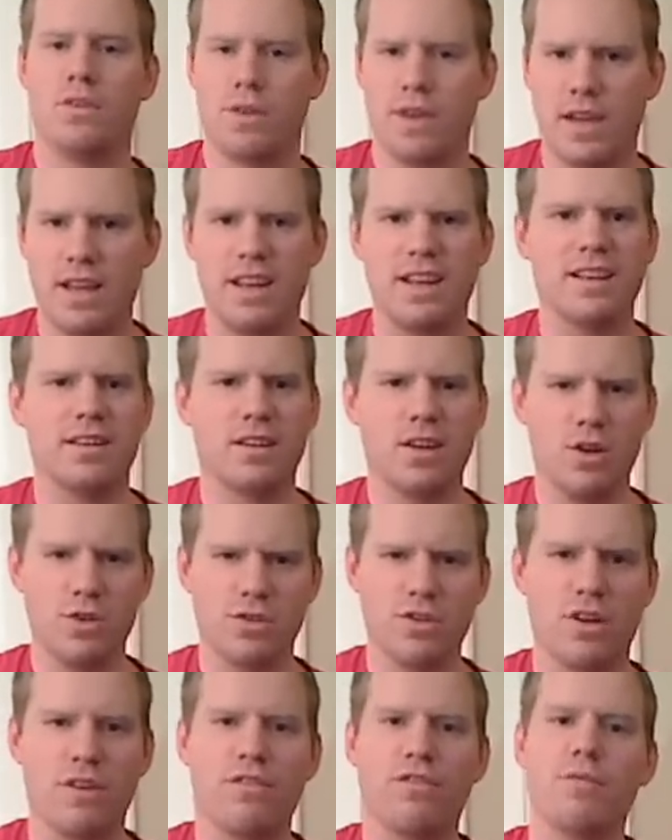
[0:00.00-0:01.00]
Okay, and it
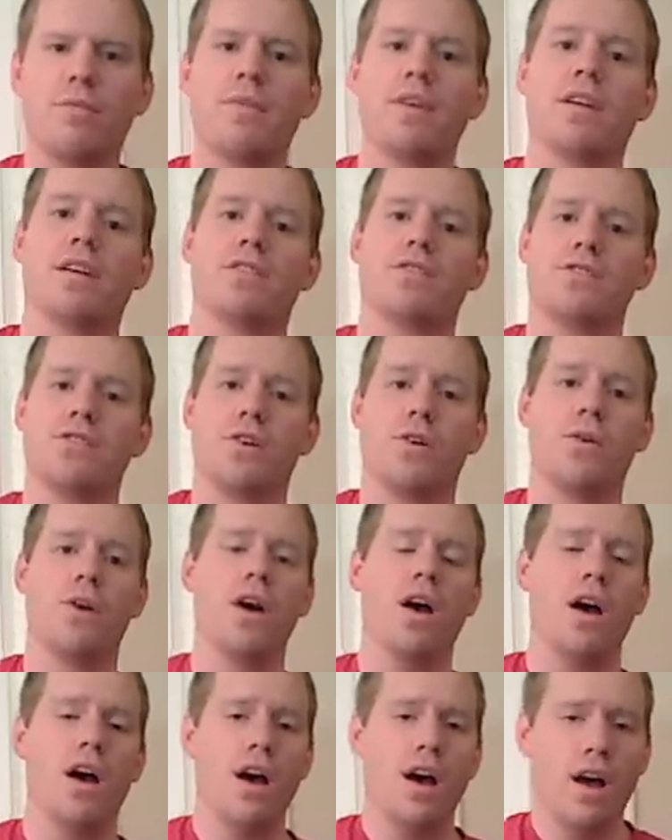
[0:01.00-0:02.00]
goes on from there. So
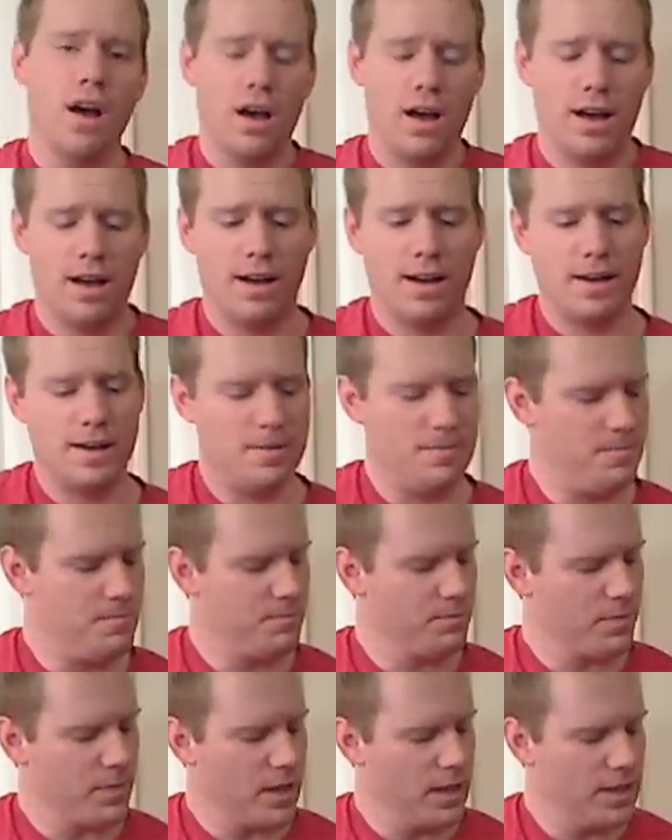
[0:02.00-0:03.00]

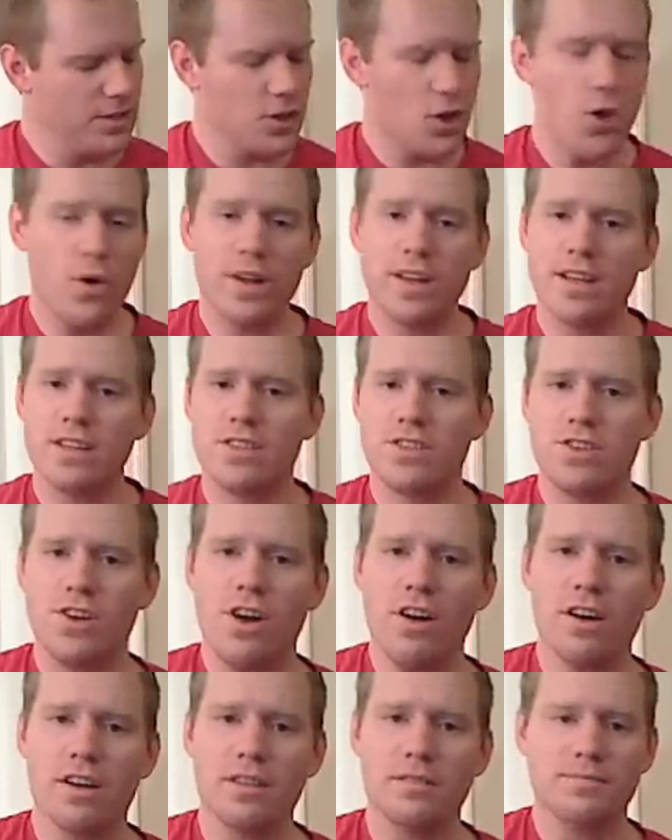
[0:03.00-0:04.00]
let's go ahead and get
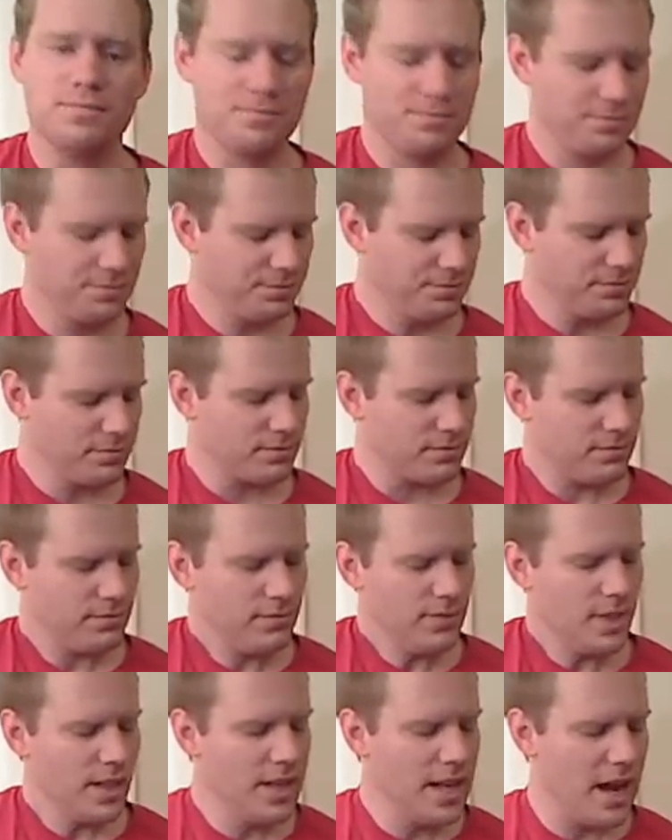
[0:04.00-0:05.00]
started.
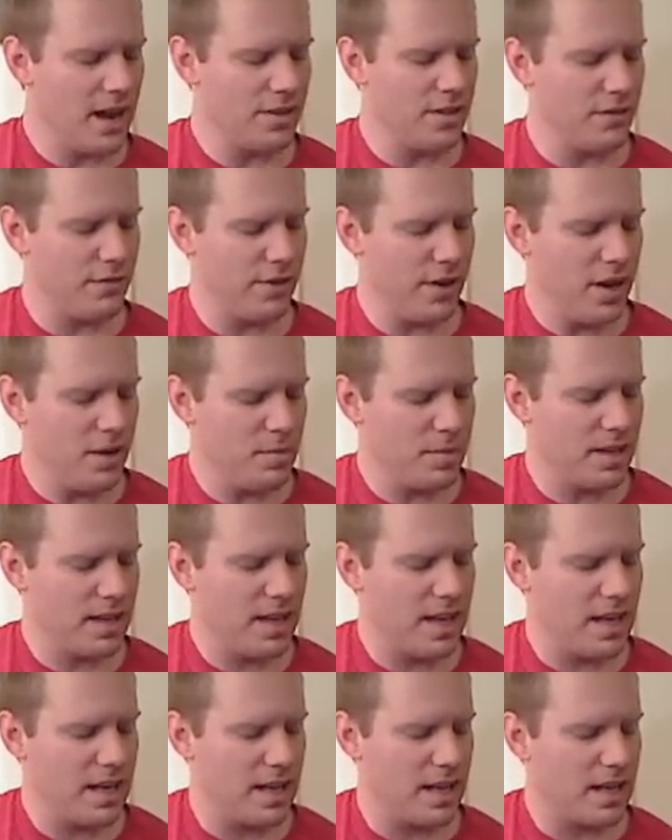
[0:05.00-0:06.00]
Now, at the very
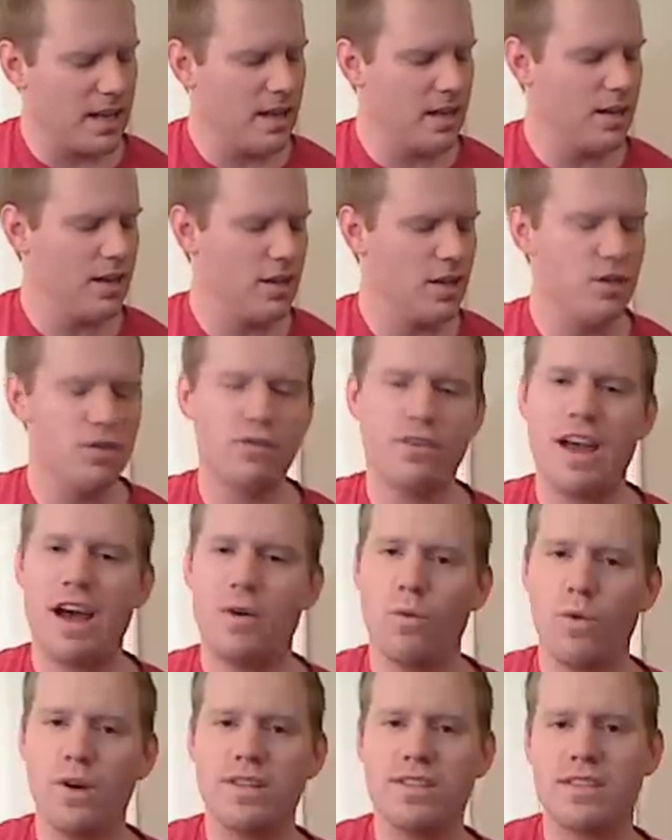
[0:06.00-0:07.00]
beginning, you've
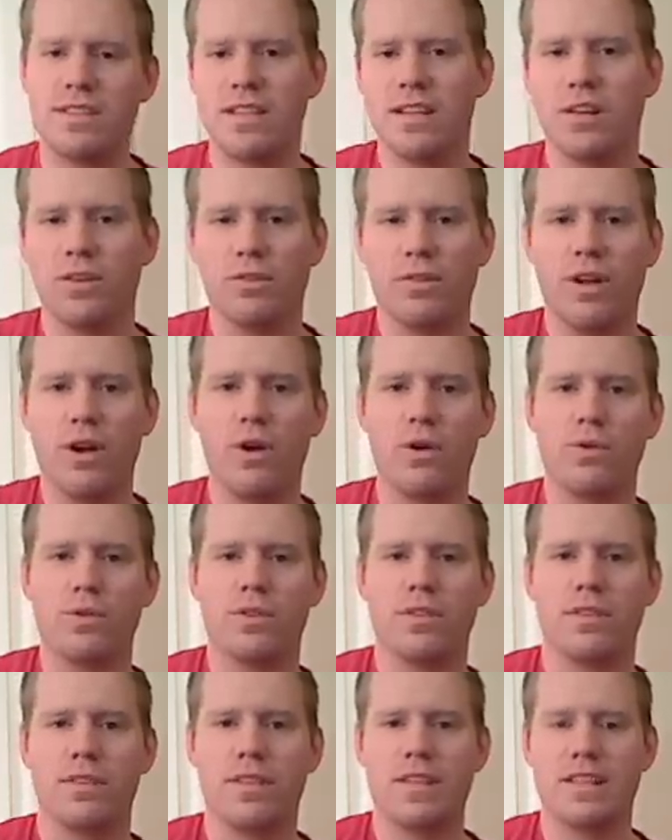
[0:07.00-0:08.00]
got one single
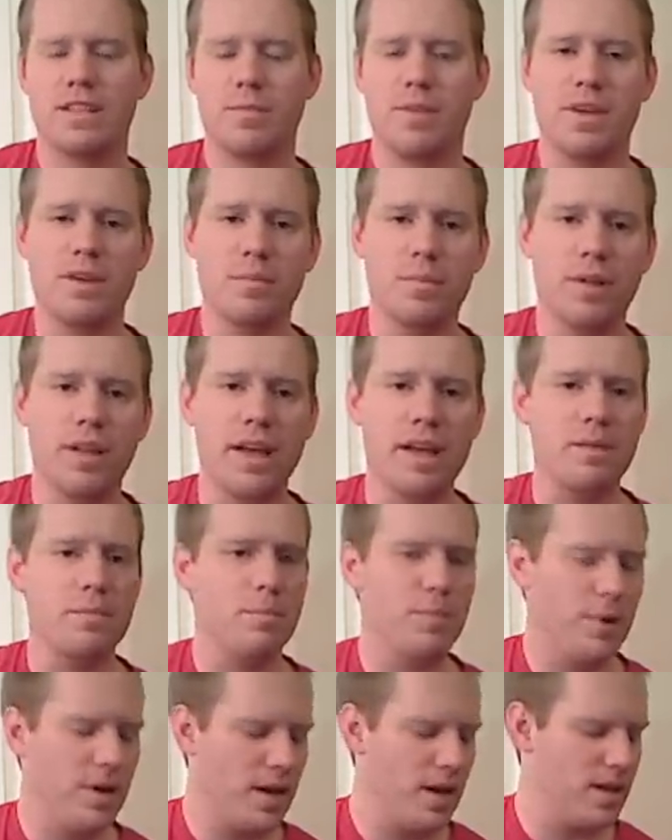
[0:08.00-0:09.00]
note that's being
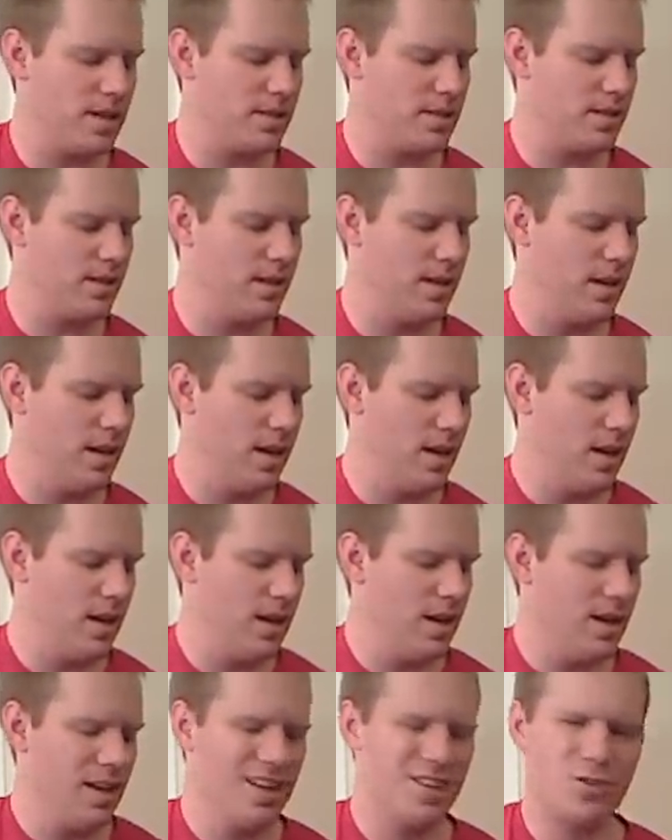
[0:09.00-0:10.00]
played, but
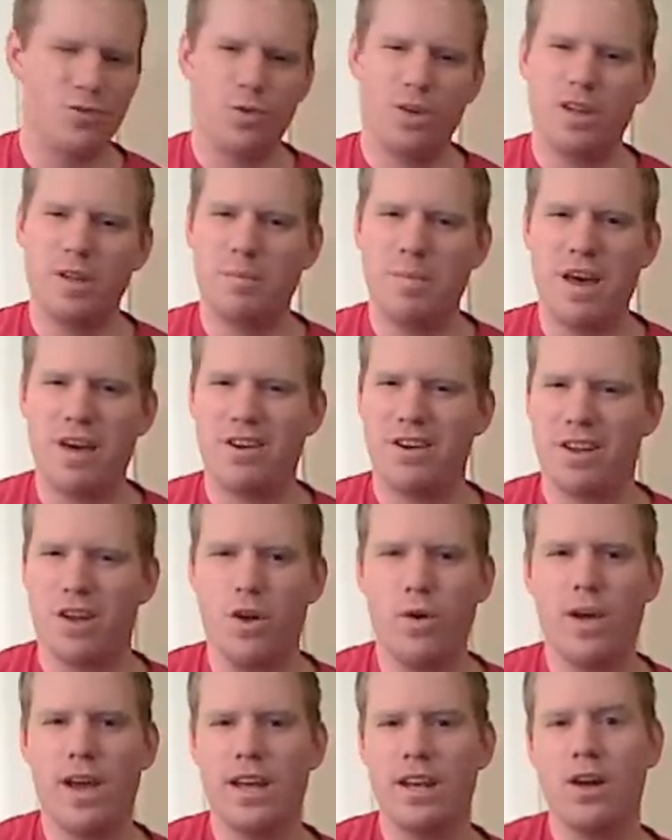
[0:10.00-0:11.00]
it's really better to
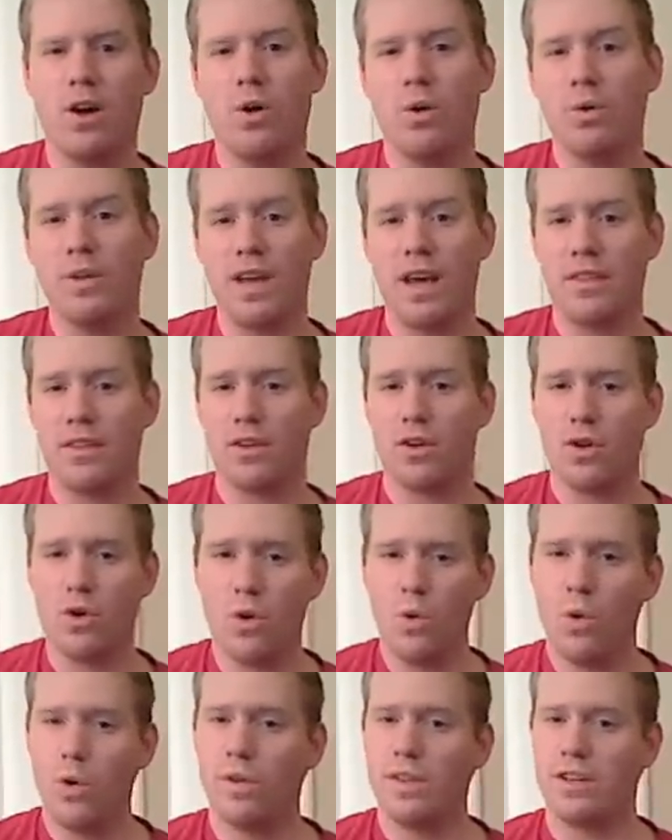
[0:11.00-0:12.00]
go ahead and hold down the
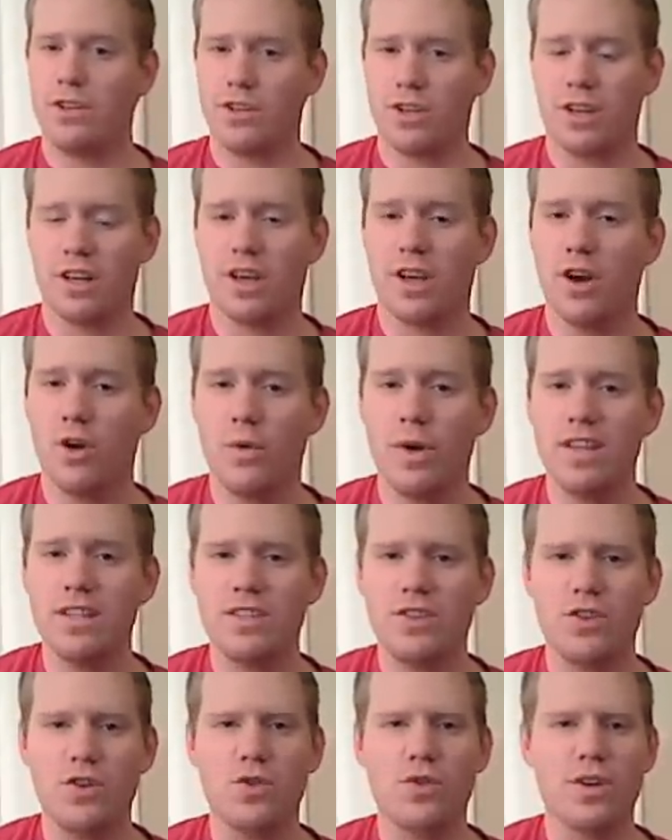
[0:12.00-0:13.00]
chord that you're going to go
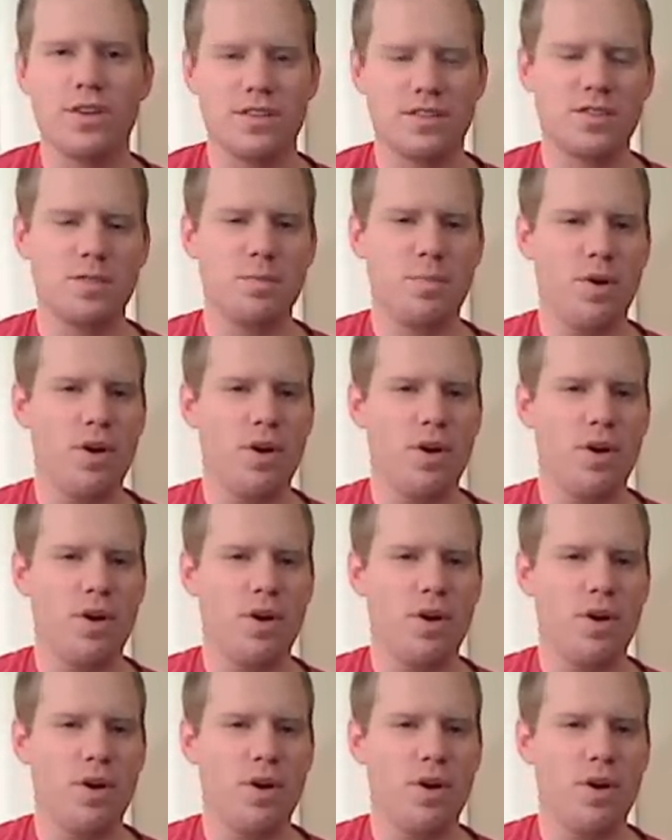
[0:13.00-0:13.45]
into because it's